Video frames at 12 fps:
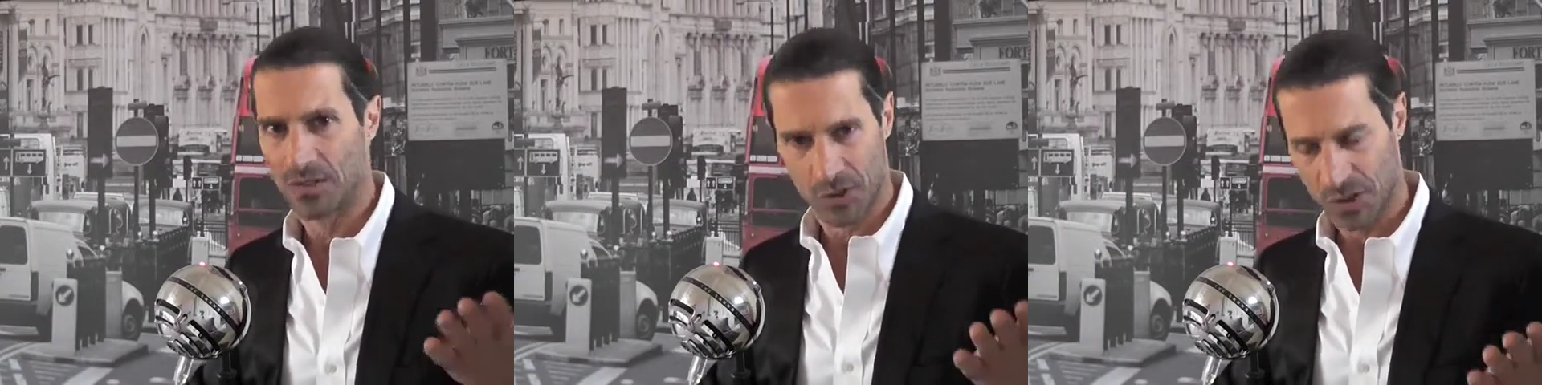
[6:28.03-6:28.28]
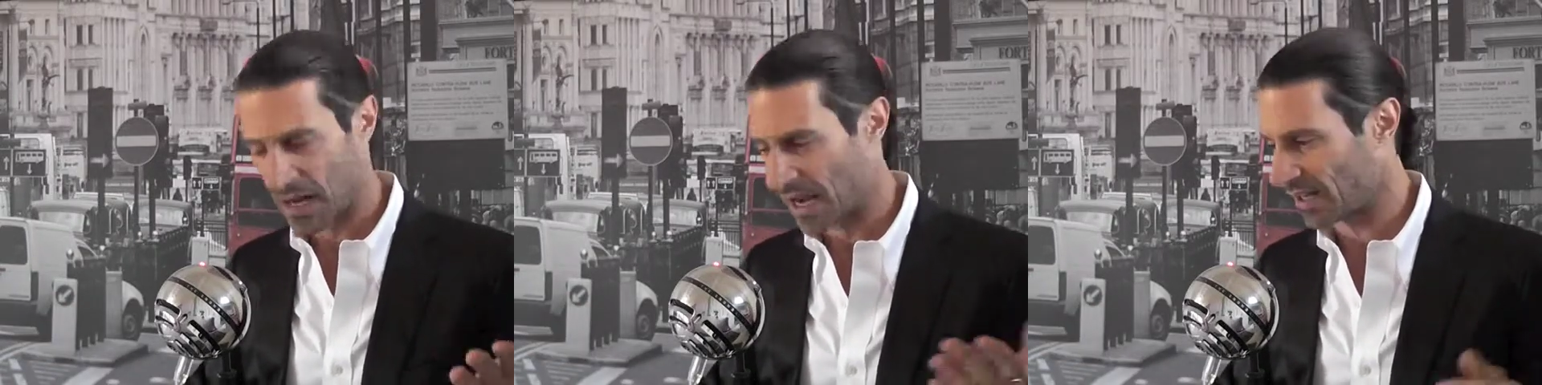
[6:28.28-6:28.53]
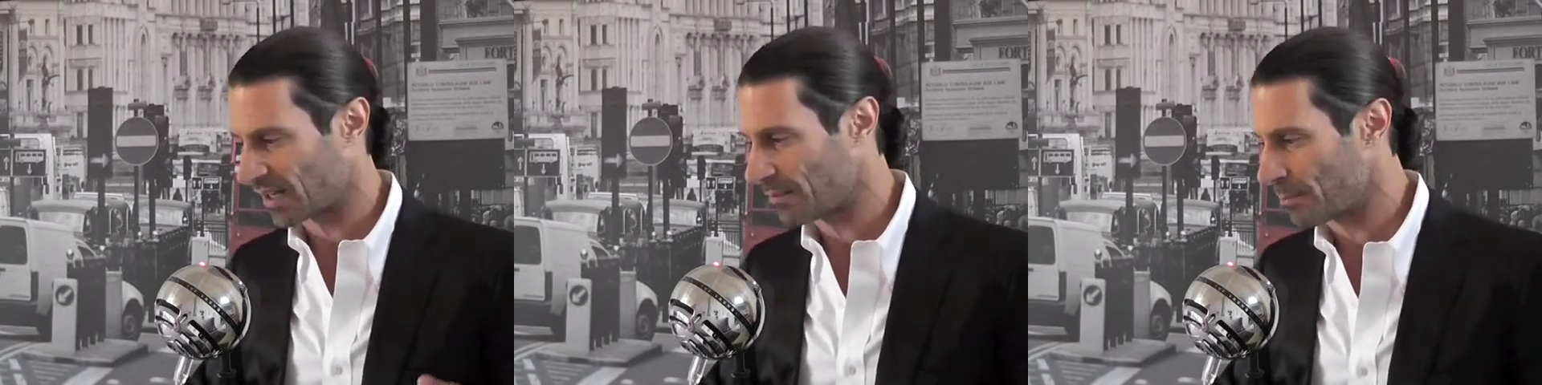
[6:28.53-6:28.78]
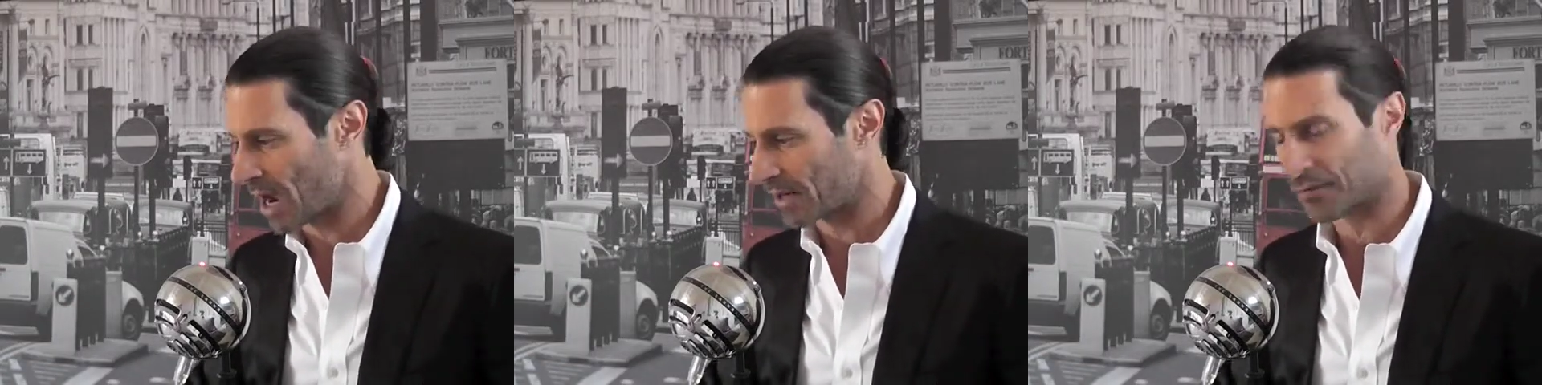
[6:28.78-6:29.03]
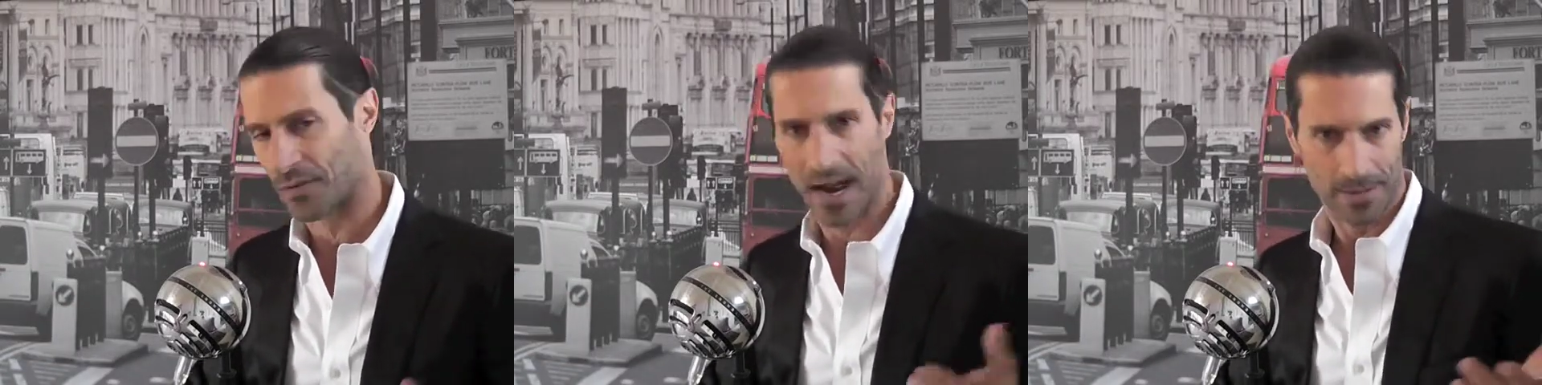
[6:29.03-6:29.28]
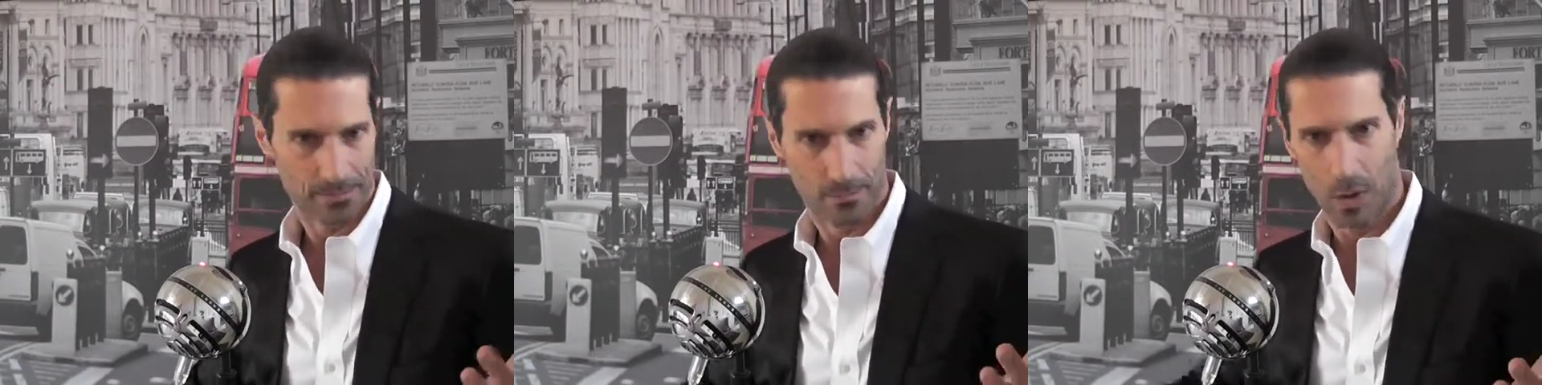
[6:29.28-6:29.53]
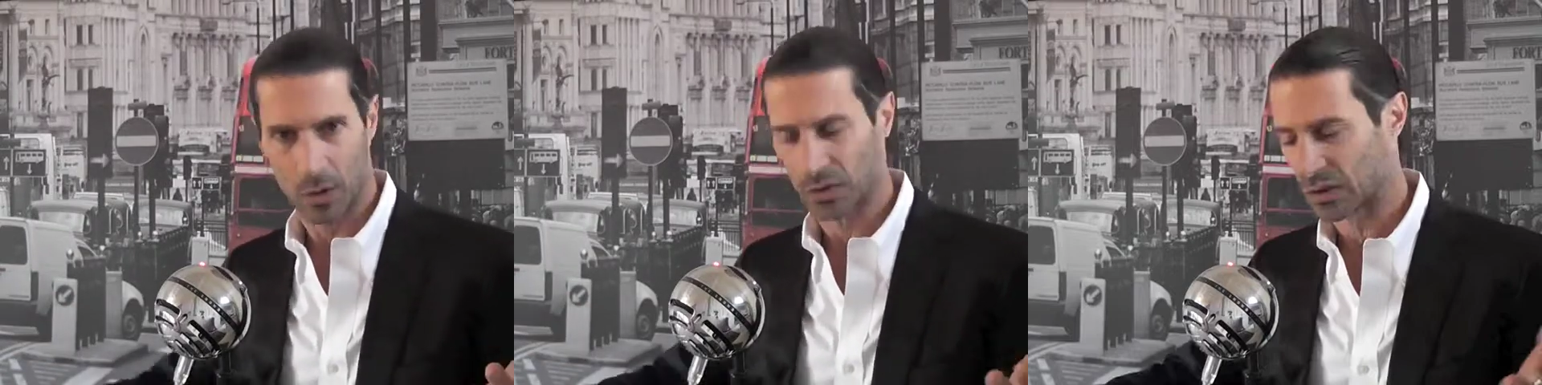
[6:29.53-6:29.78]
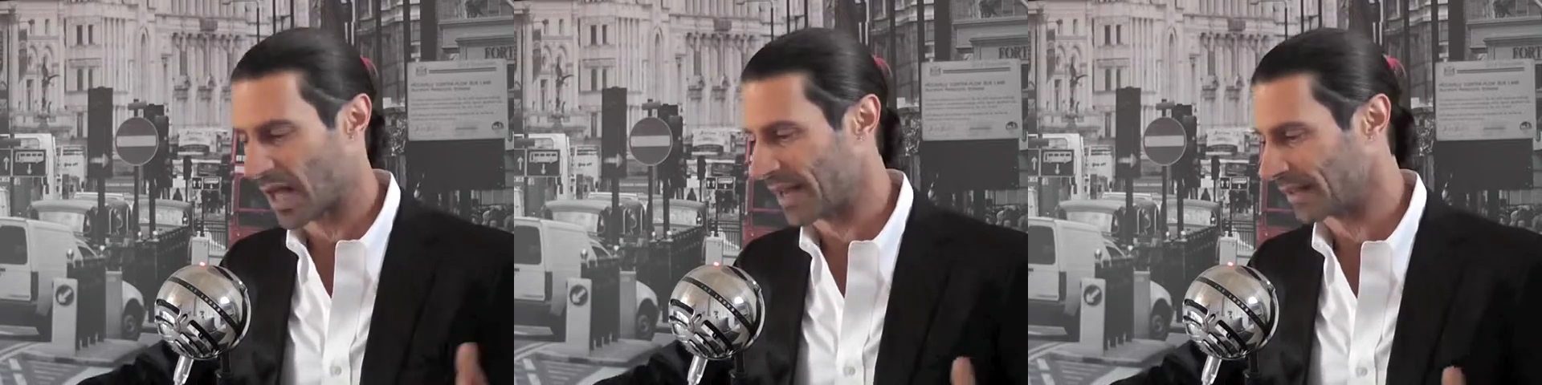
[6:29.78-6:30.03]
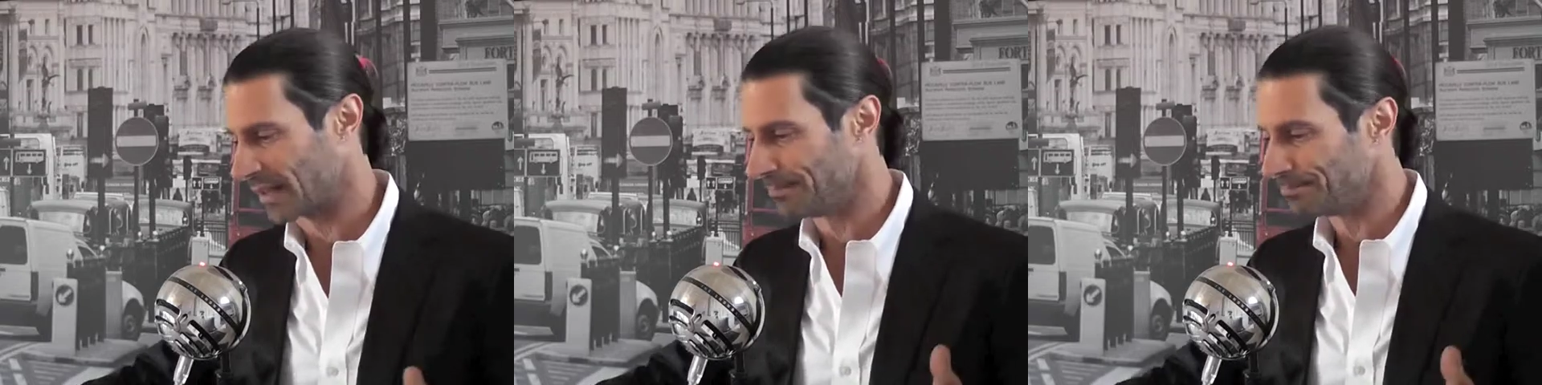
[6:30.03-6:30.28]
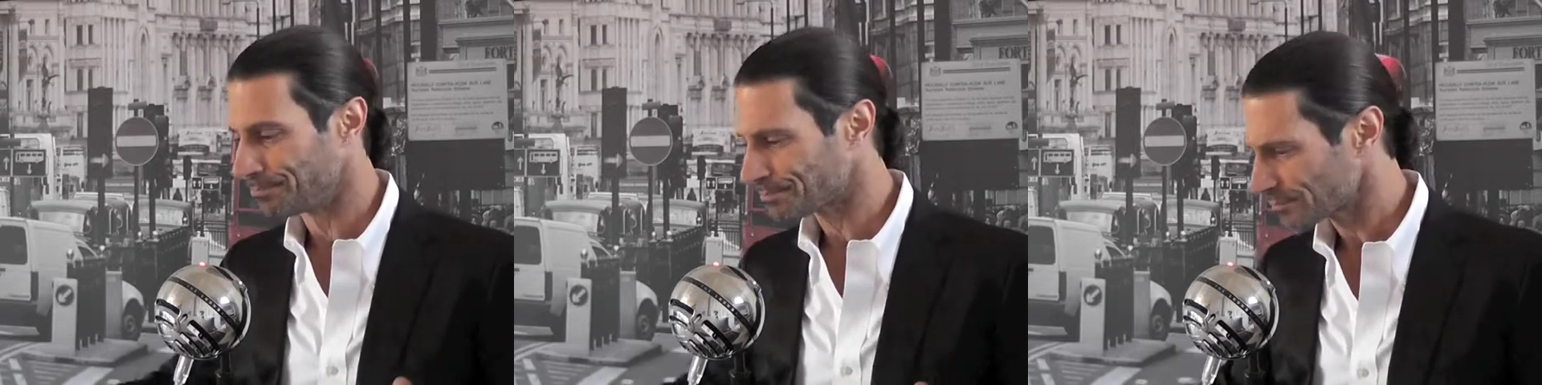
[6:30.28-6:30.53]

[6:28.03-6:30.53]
it's genetically modified, most likely.